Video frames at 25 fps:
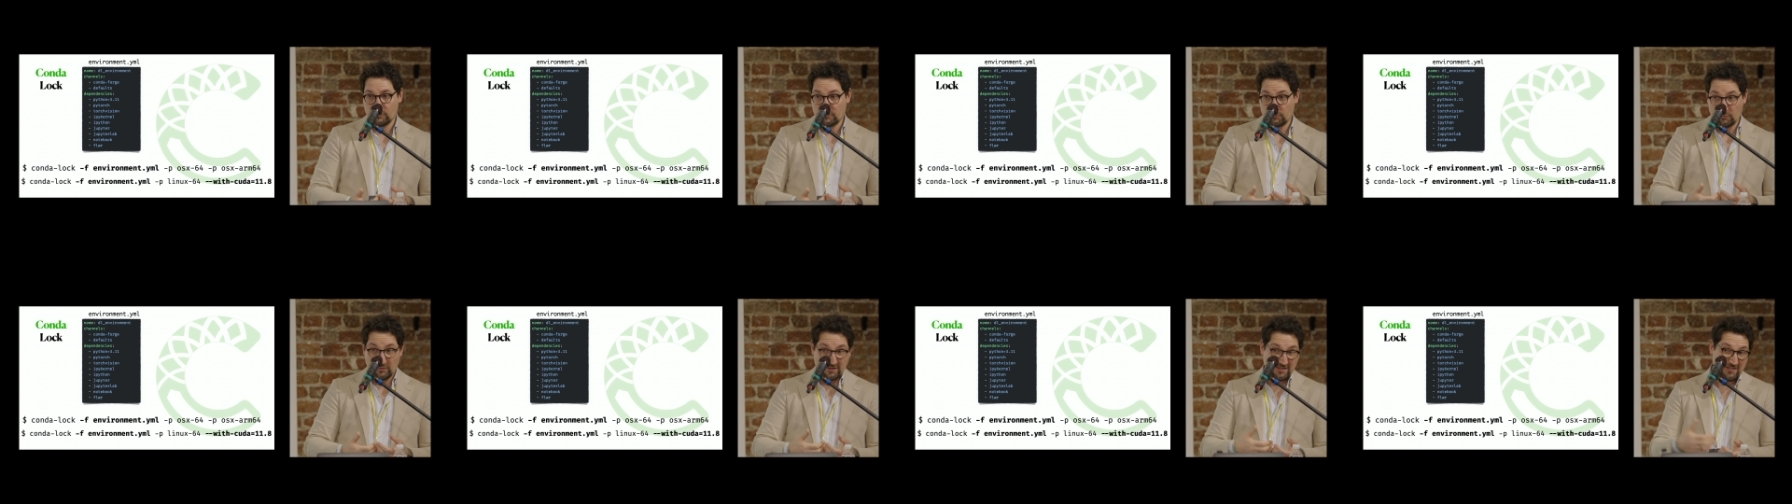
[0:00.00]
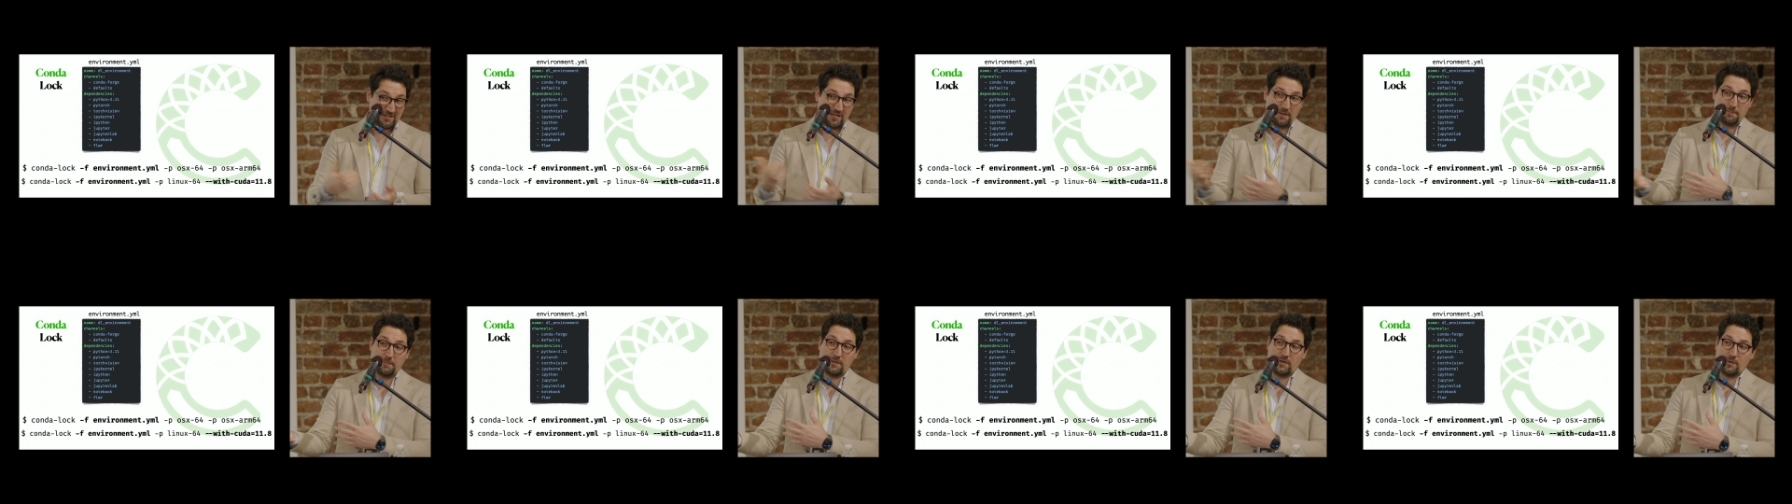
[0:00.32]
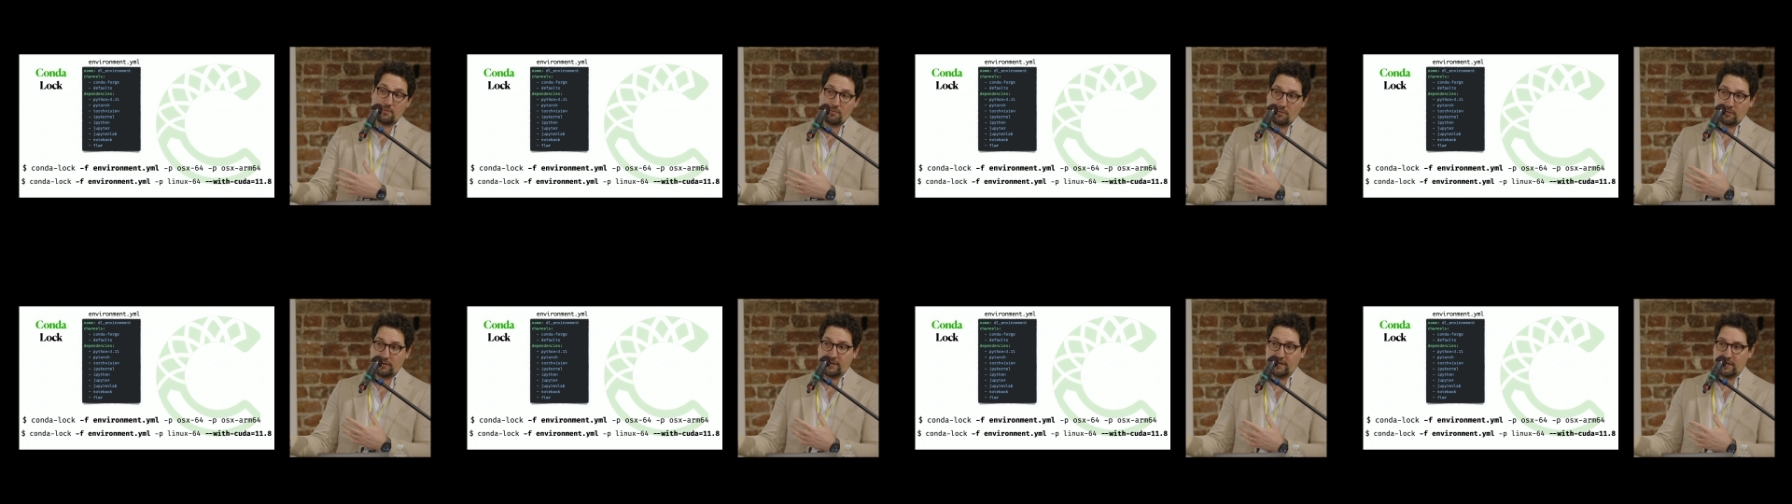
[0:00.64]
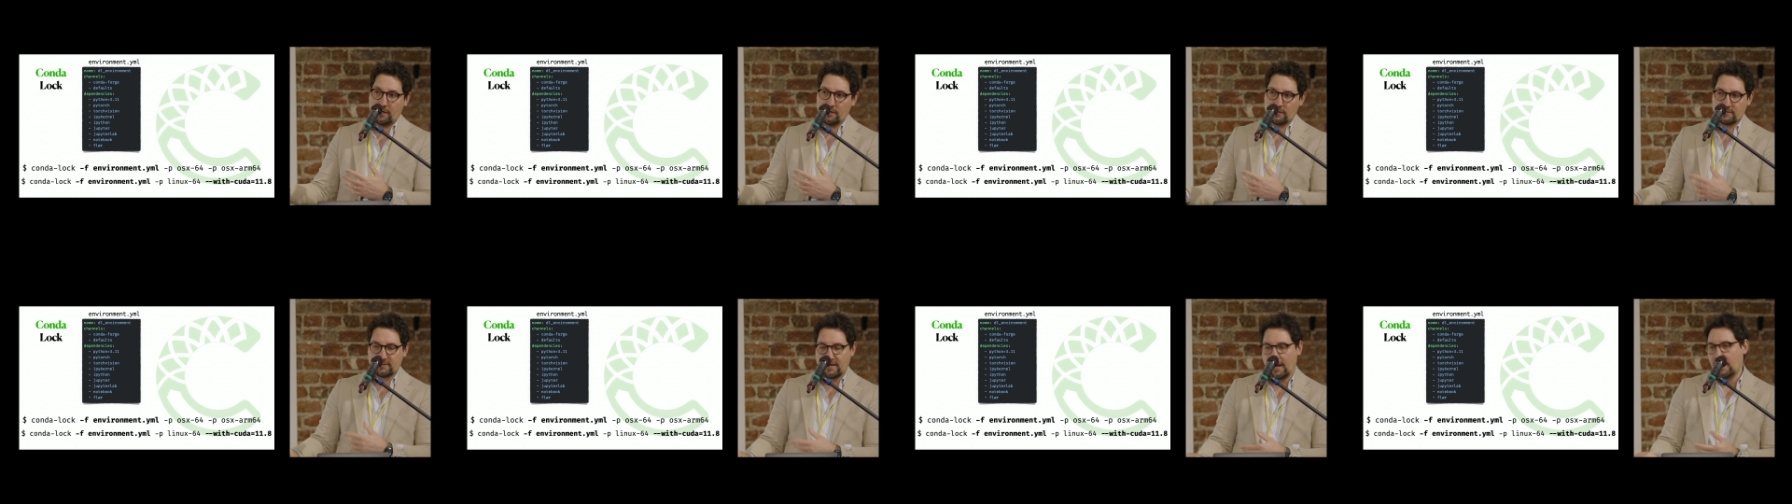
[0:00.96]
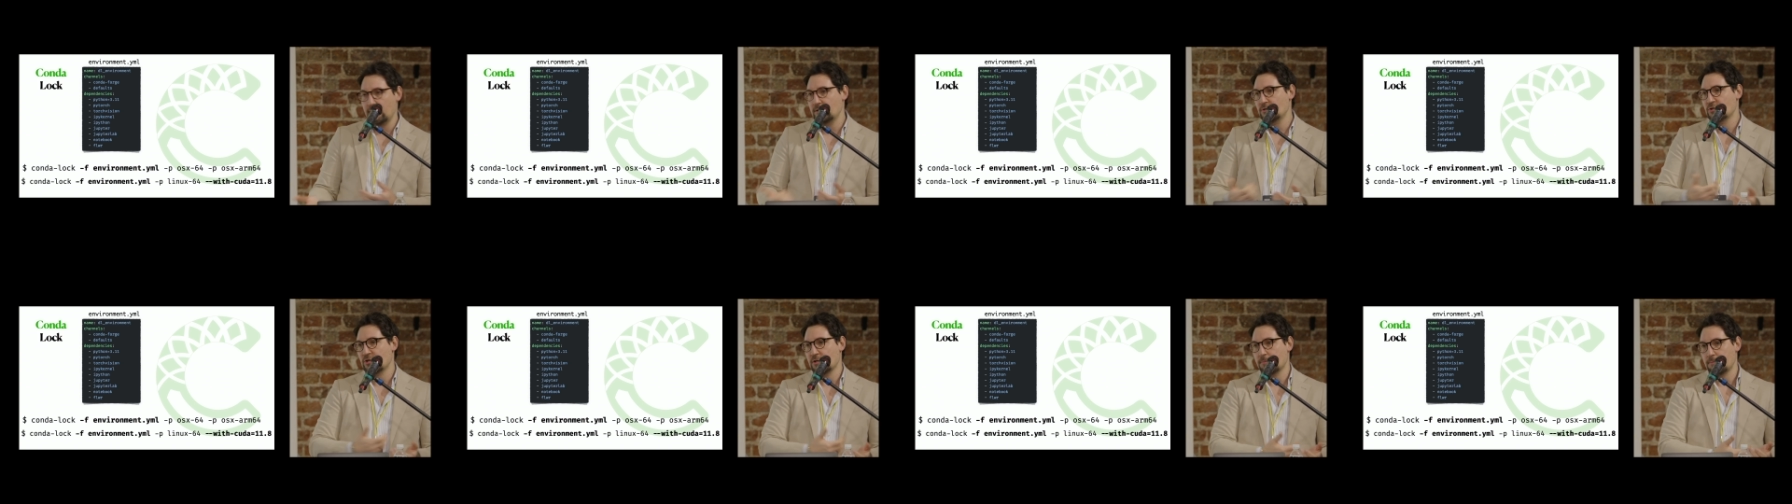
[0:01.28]
with CPU on Linux
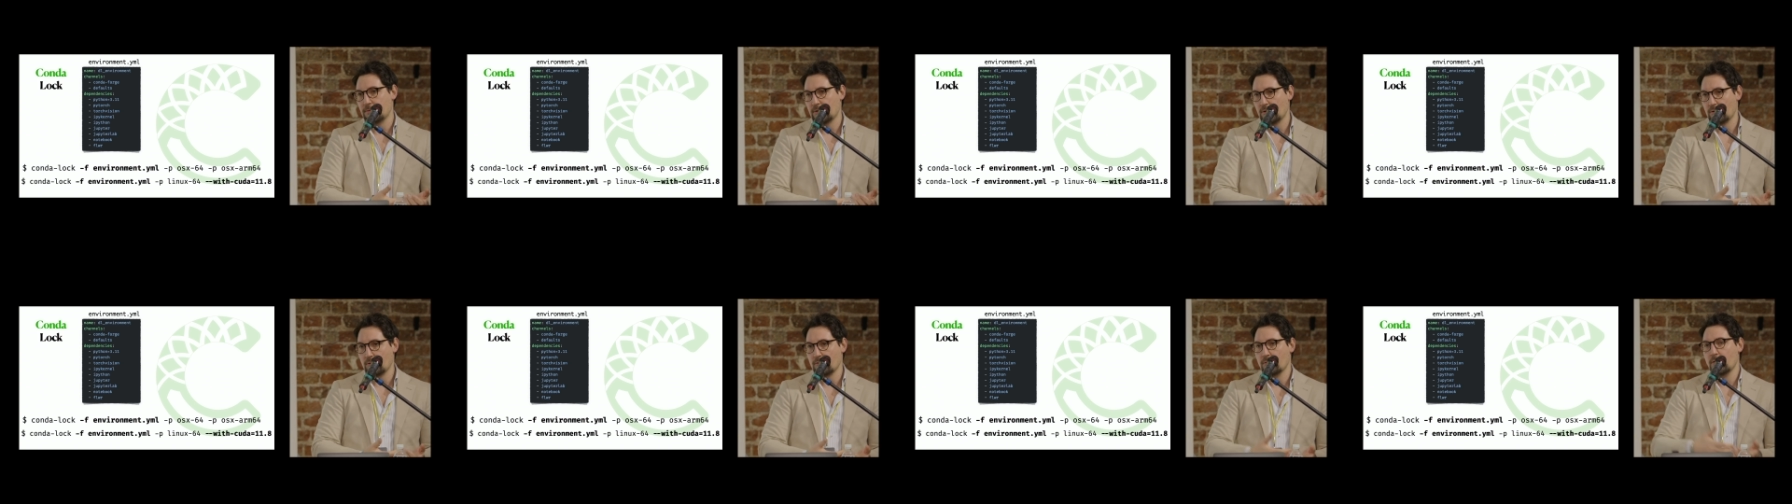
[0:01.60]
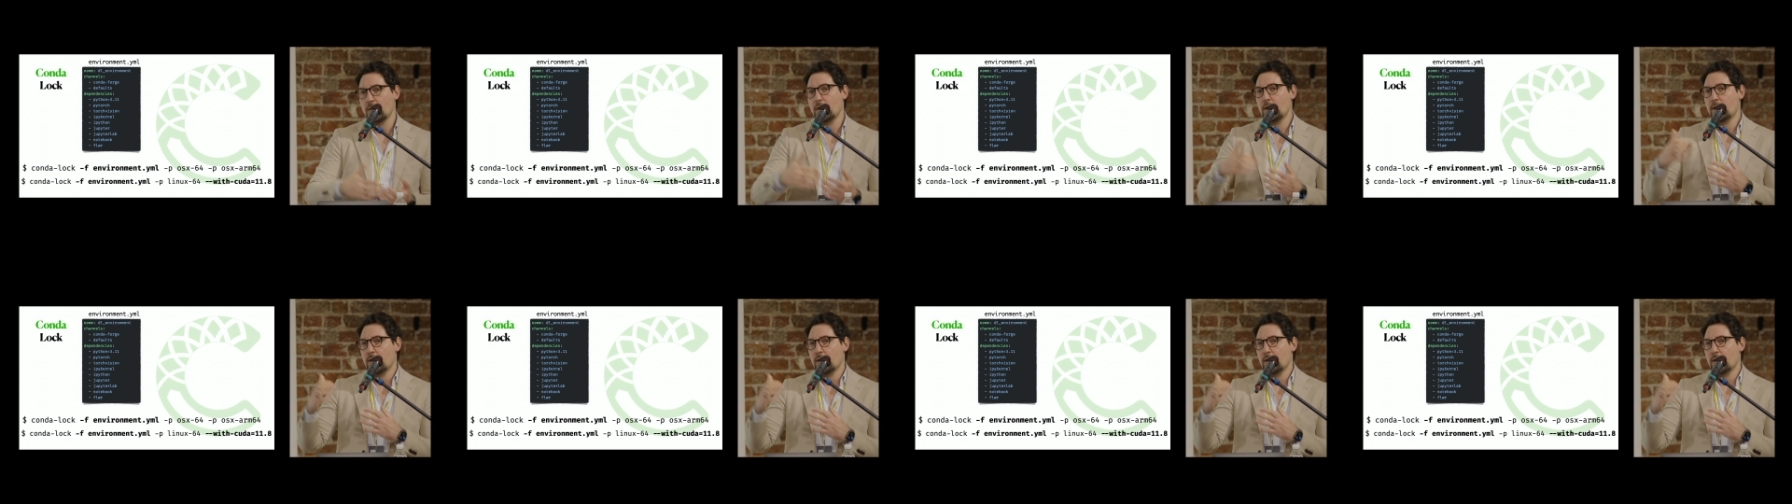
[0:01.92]
and GPU.